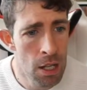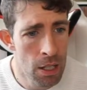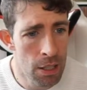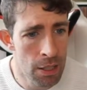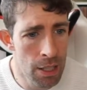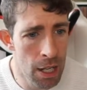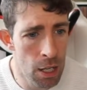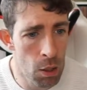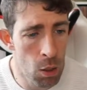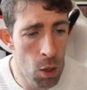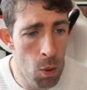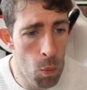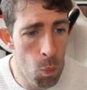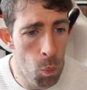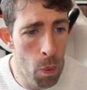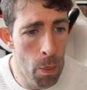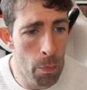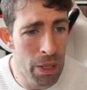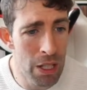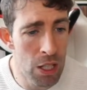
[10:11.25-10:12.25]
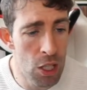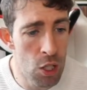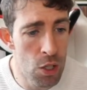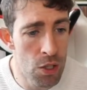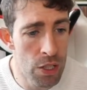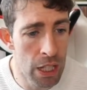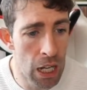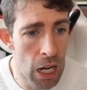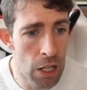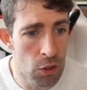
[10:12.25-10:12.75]
Now, when we're
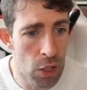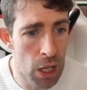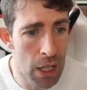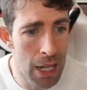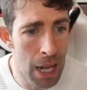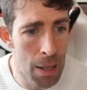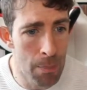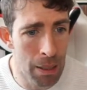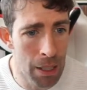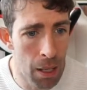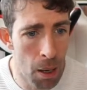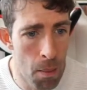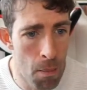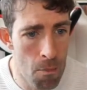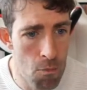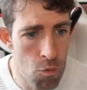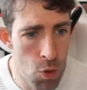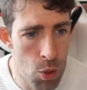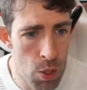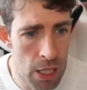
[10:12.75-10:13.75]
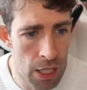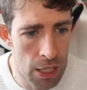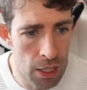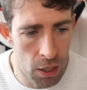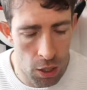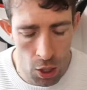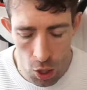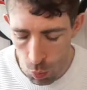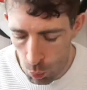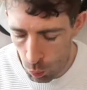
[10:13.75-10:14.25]
using a dynamic routing,
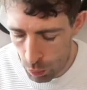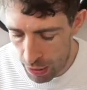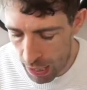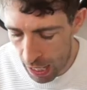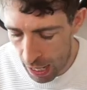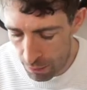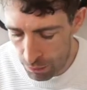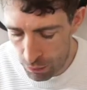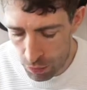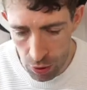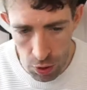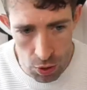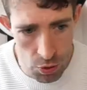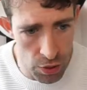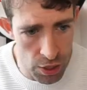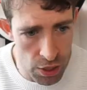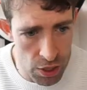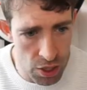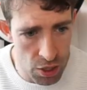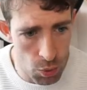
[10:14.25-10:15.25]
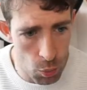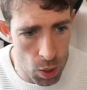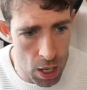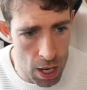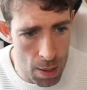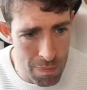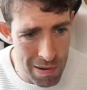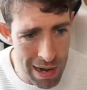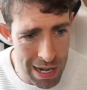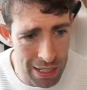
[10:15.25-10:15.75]
we have to use the square
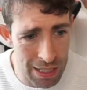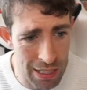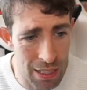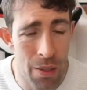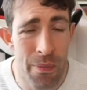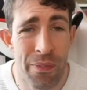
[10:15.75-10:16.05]
bracket.